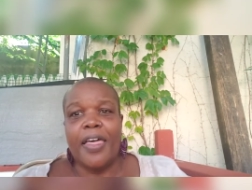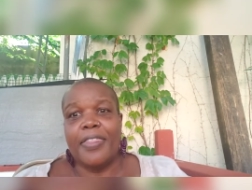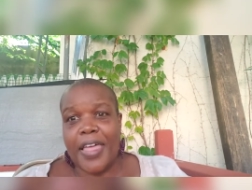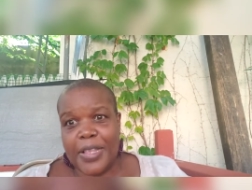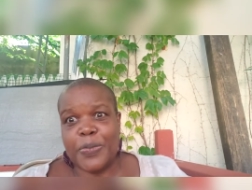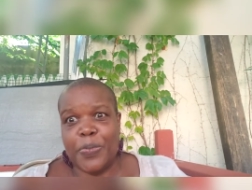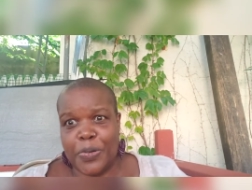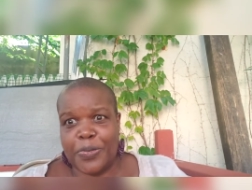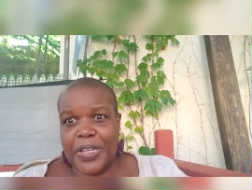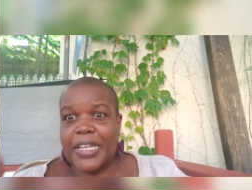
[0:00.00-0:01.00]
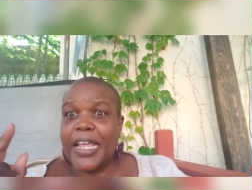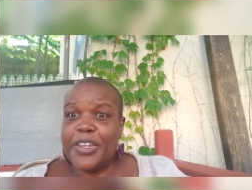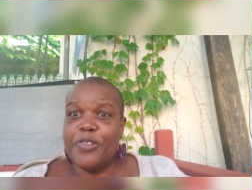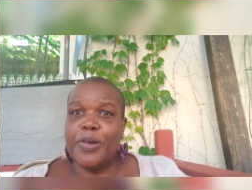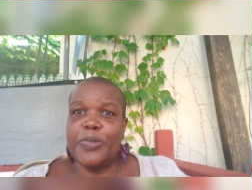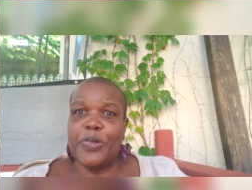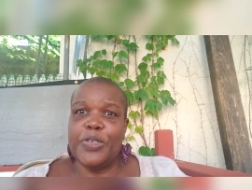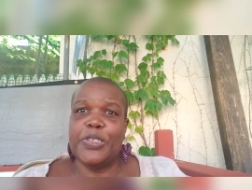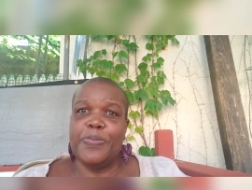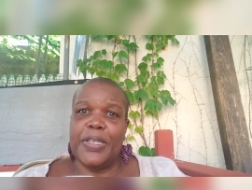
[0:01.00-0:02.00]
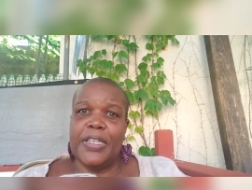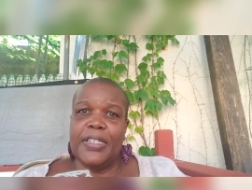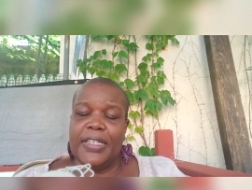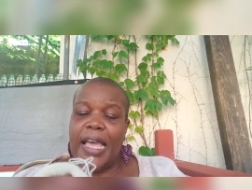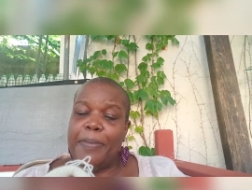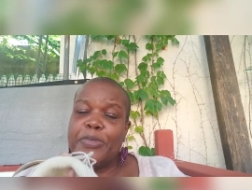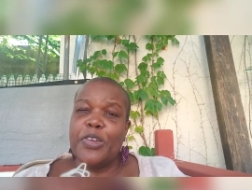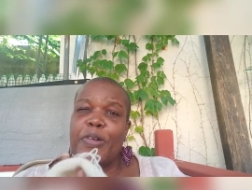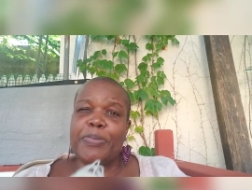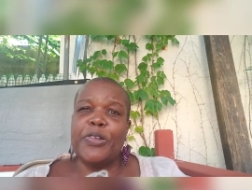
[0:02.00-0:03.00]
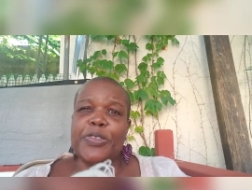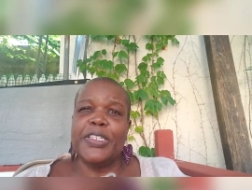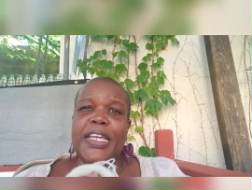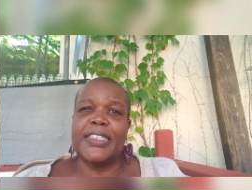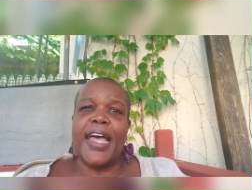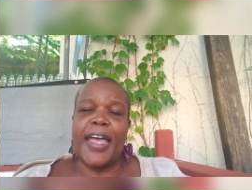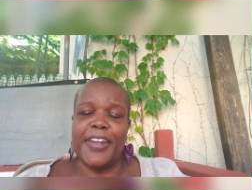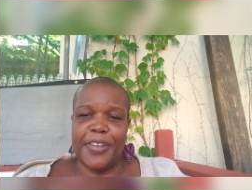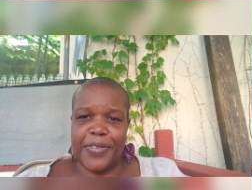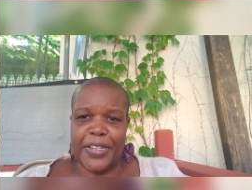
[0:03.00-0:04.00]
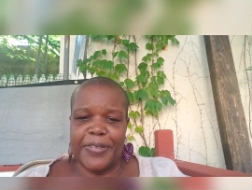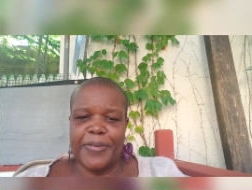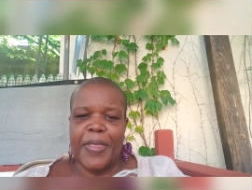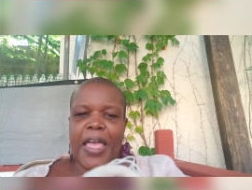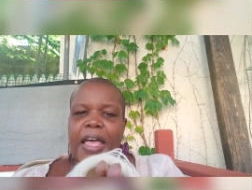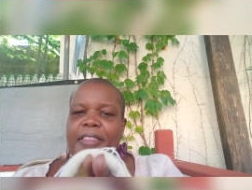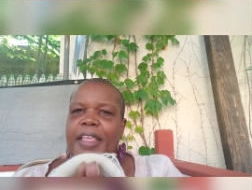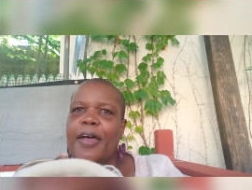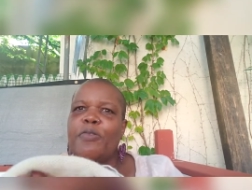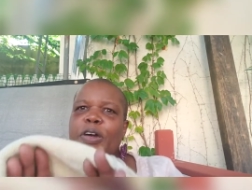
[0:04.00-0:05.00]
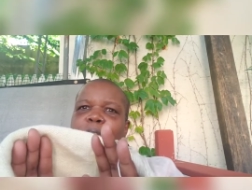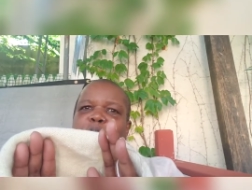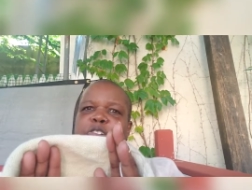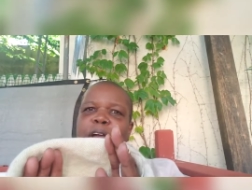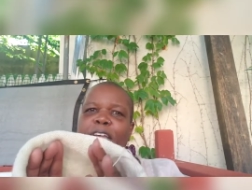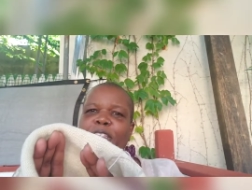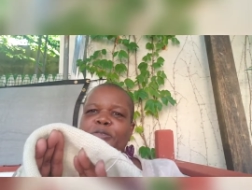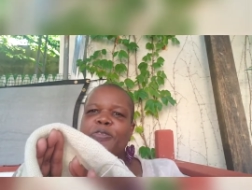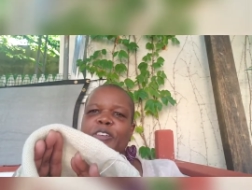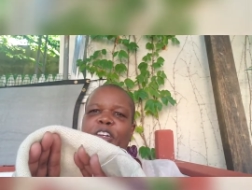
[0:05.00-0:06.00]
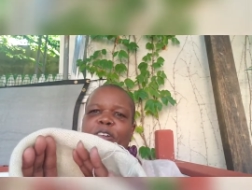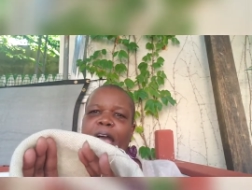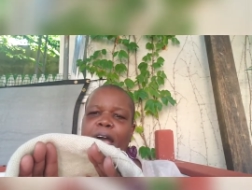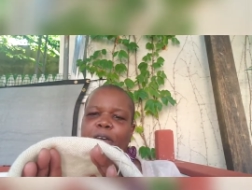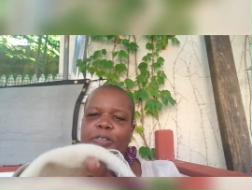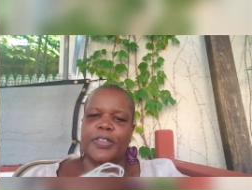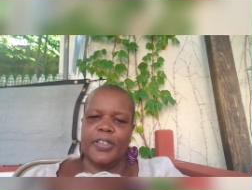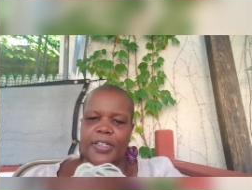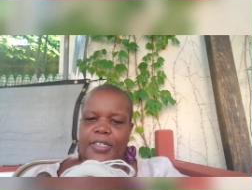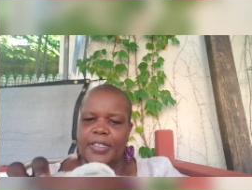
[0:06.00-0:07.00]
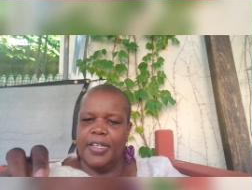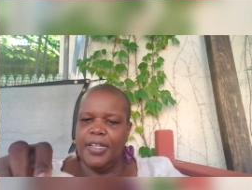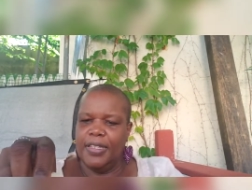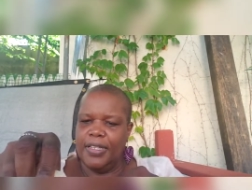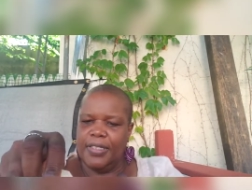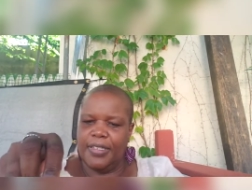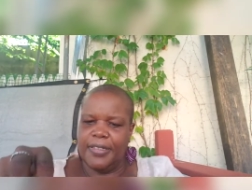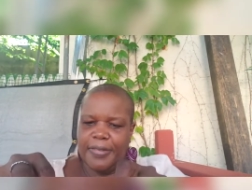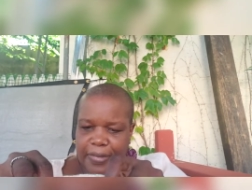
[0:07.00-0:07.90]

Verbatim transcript: that's boring. And I know I'm going to be I know I'm going to get tired of it. Now what I'm trying to figure out, because let's see,